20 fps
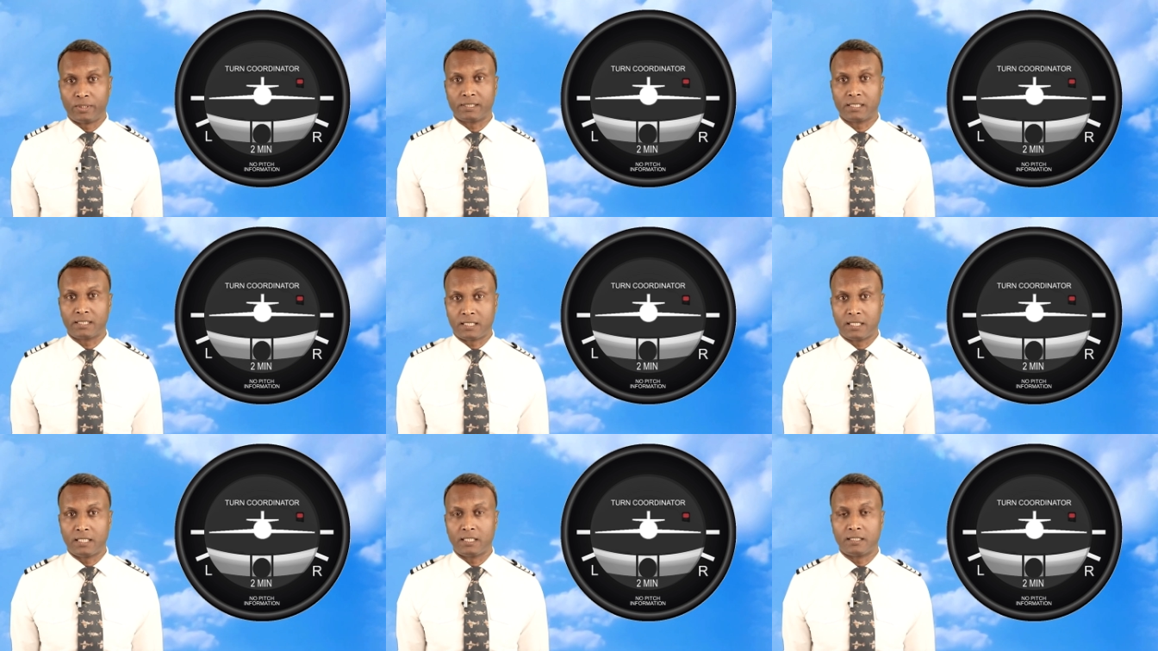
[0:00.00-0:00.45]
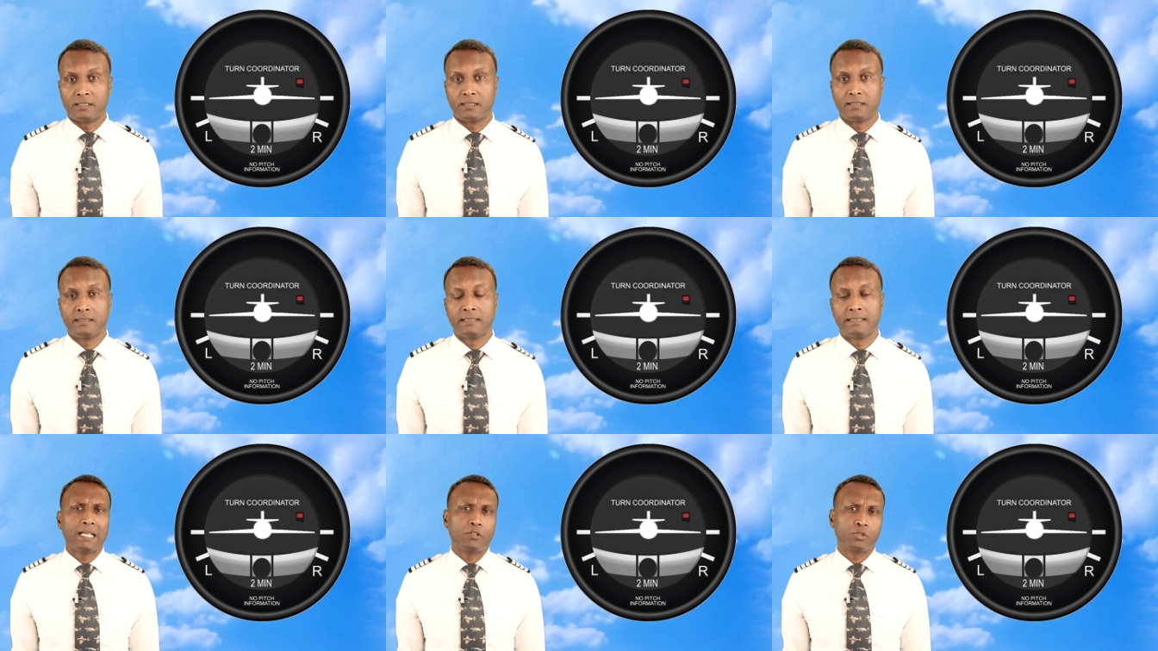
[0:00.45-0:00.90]
during the turn.
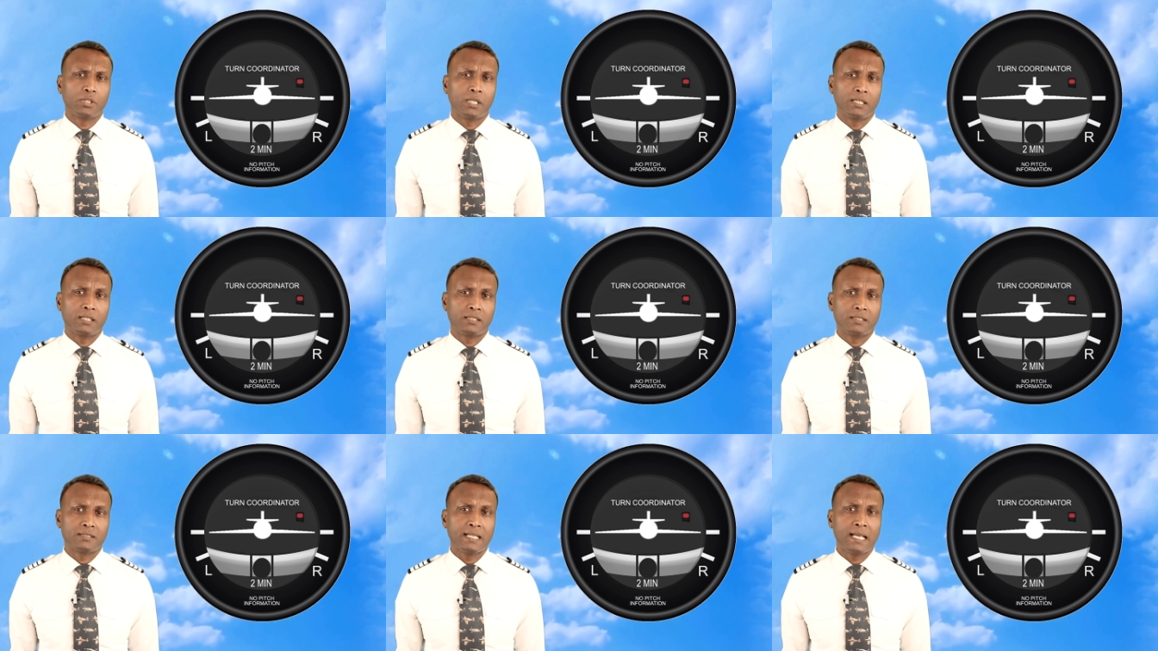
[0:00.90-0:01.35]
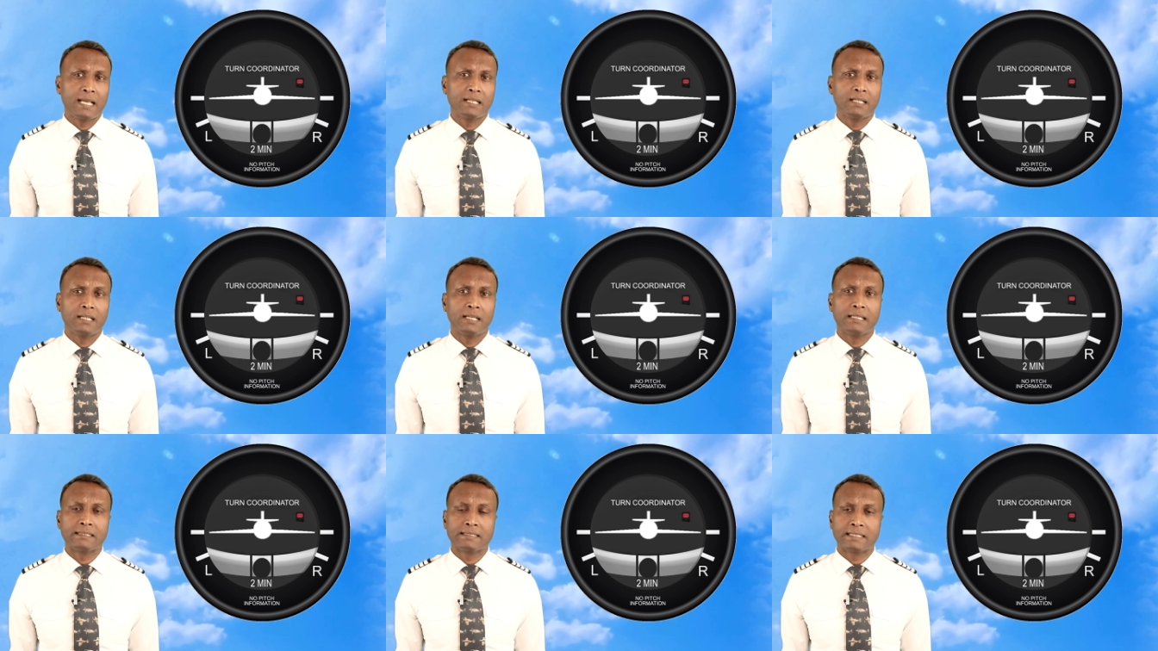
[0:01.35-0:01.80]
Now to
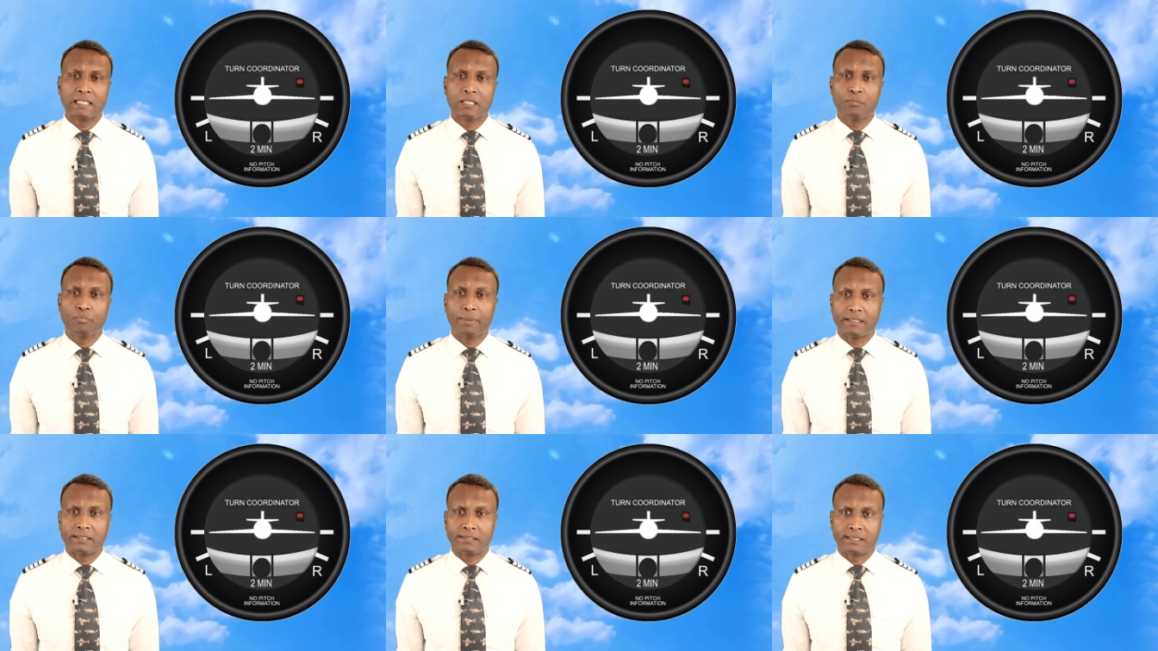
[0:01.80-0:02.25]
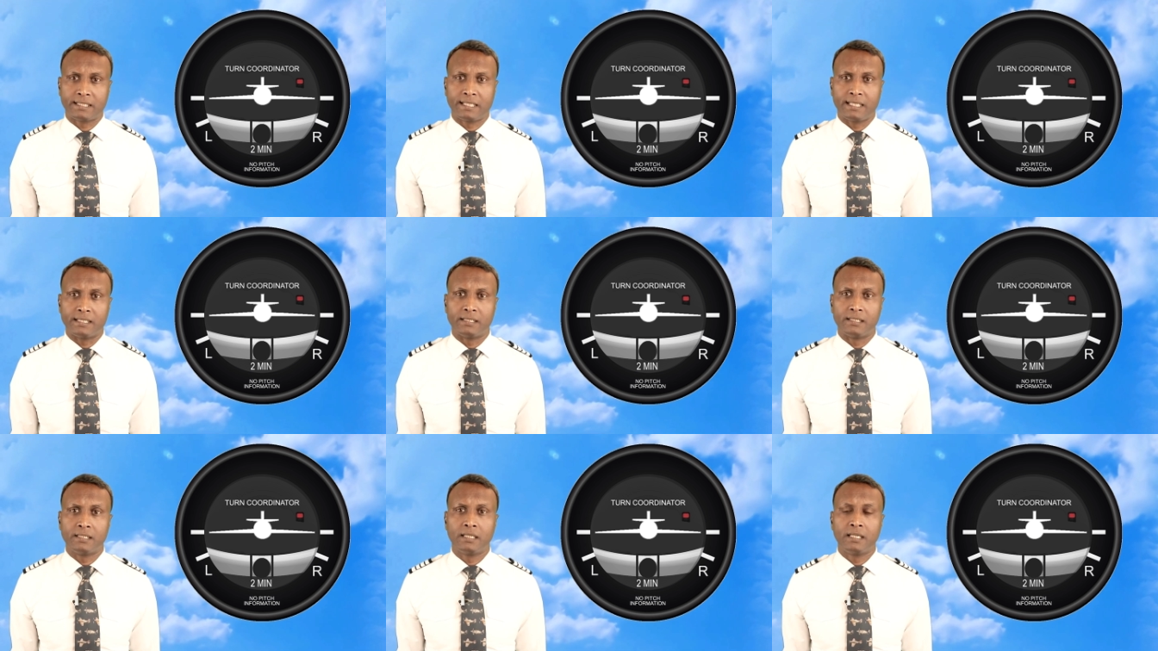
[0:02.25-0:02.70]
understand slip and
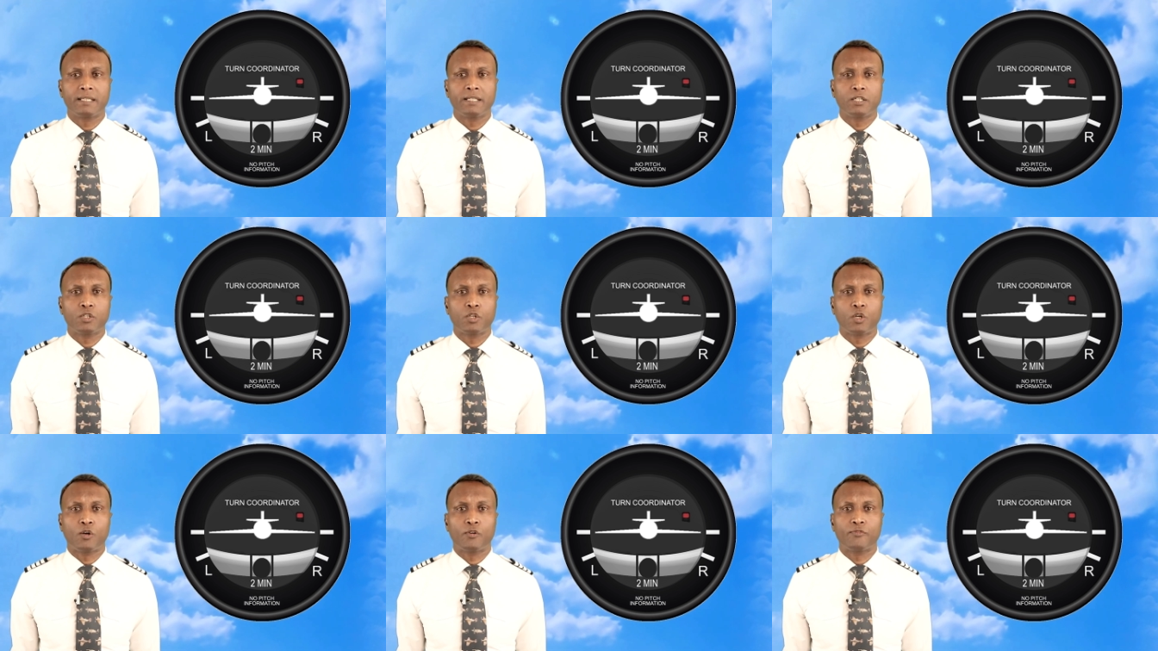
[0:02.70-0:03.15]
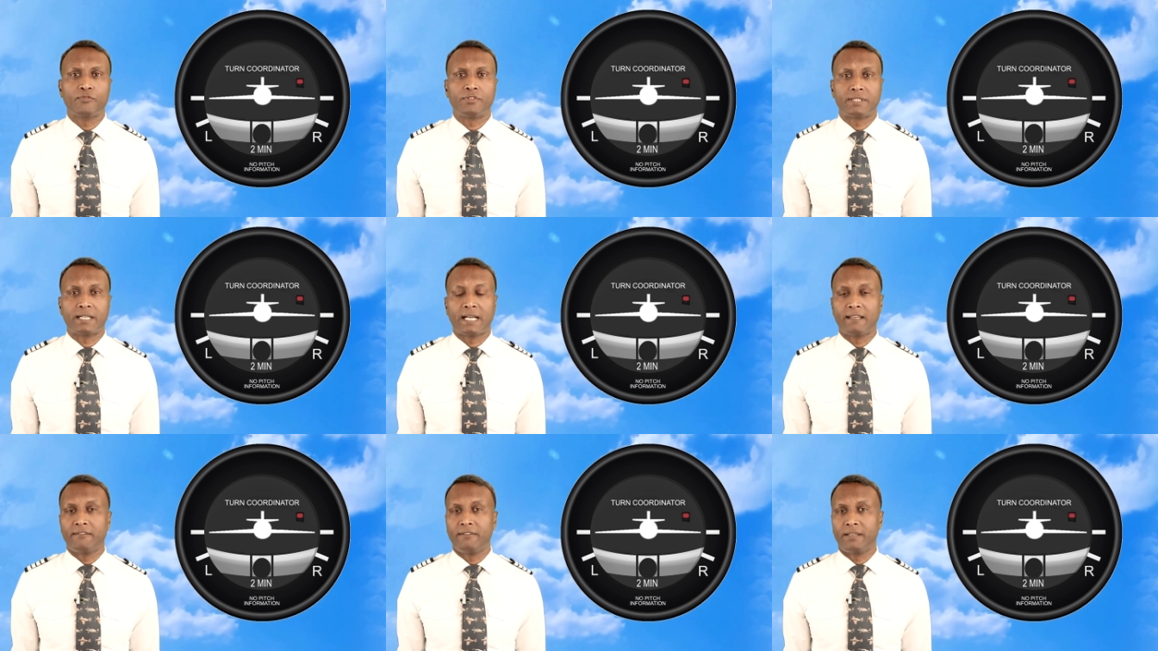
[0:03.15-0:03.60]
skid, think
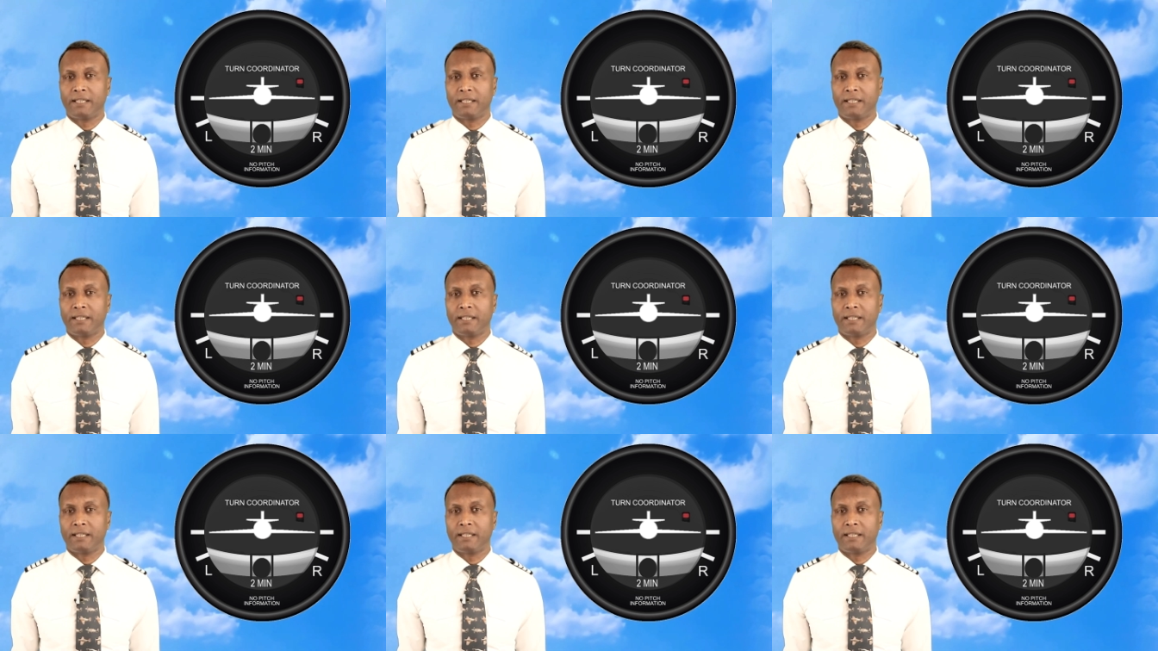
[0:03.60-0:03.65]
of